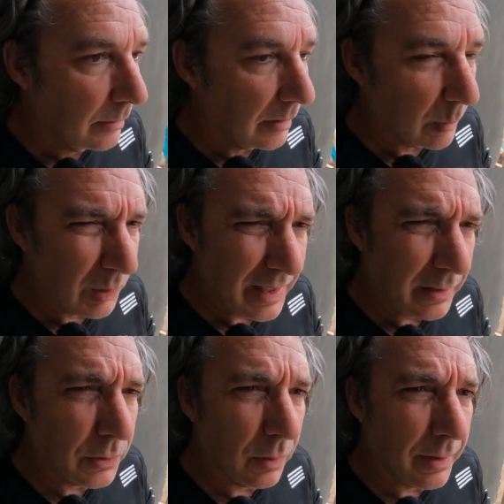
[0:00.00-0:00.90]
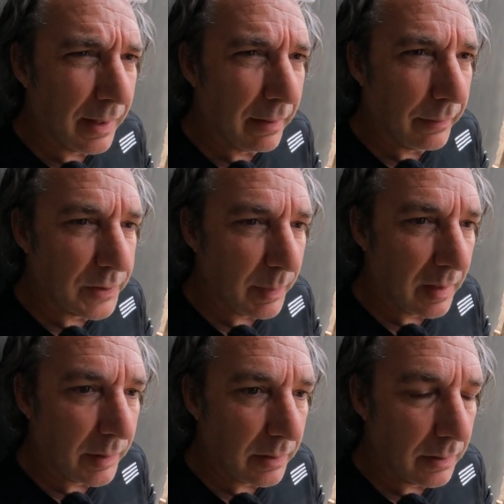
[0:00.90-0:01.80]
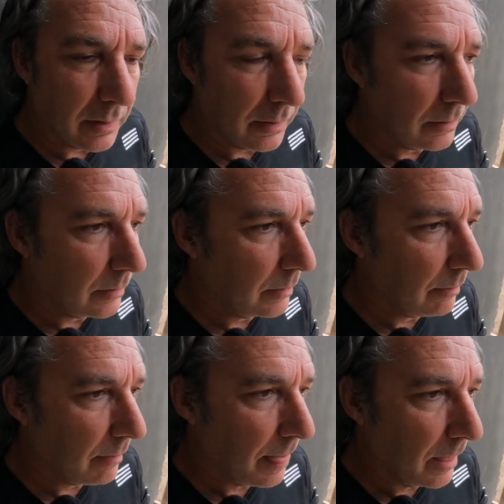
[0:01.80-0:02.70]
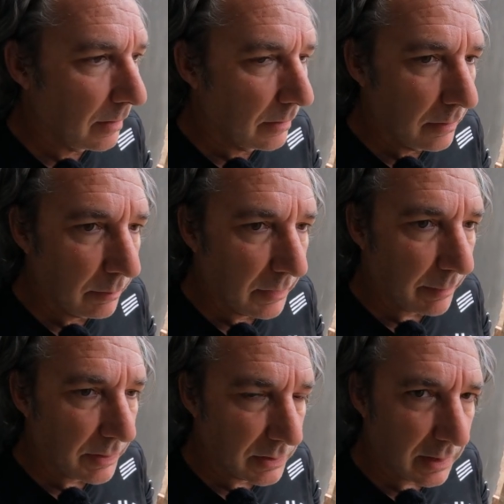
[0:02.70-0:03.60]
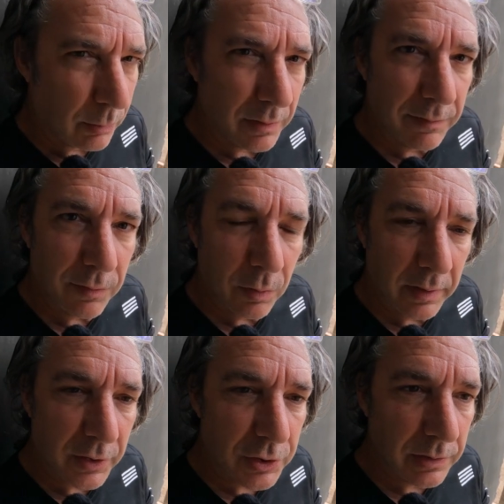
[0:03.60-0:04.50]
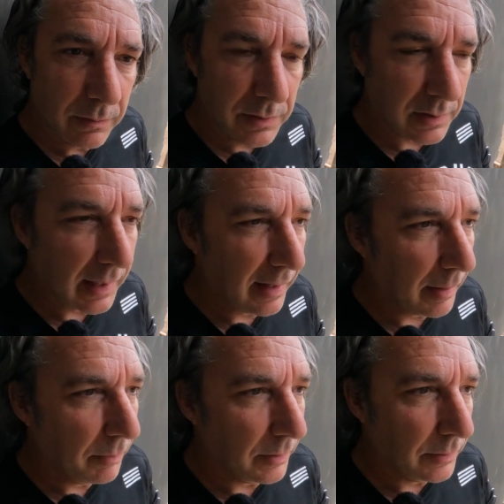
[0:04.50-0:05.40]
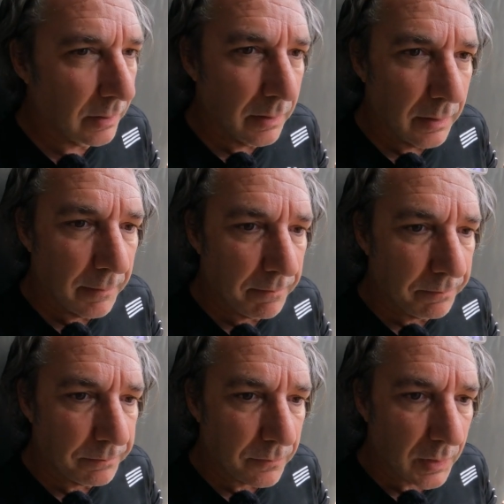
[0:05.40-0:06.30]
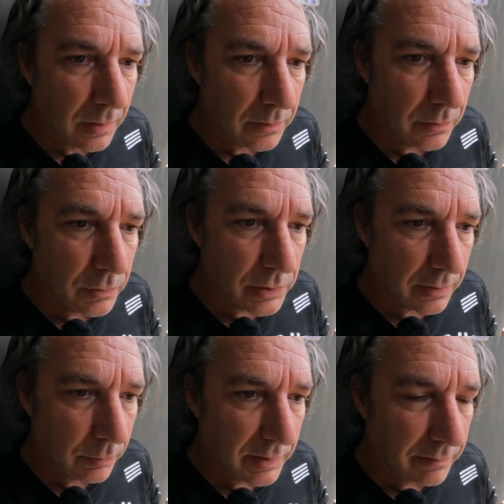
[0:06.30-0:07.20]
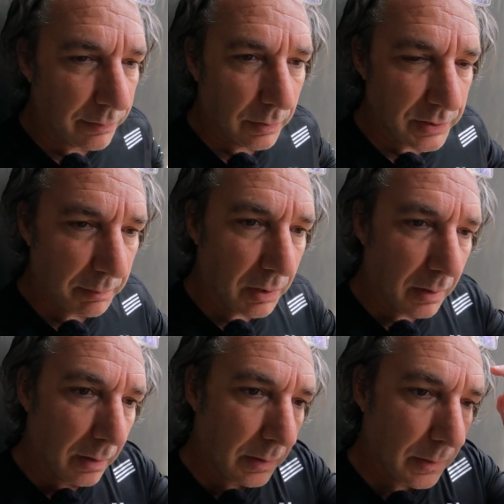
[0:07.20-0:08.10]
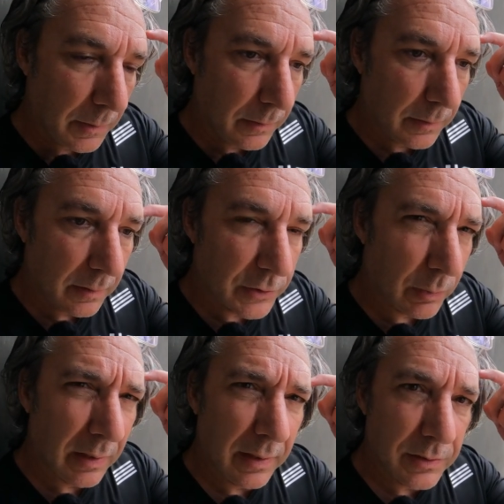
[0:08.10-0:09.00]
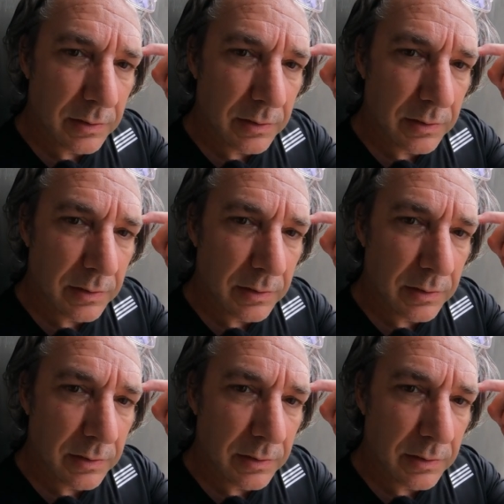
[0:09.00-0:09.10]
I'm leaning toward now is maybe uh, maybe stick with a four inch slab, use a reinforcing bar as well as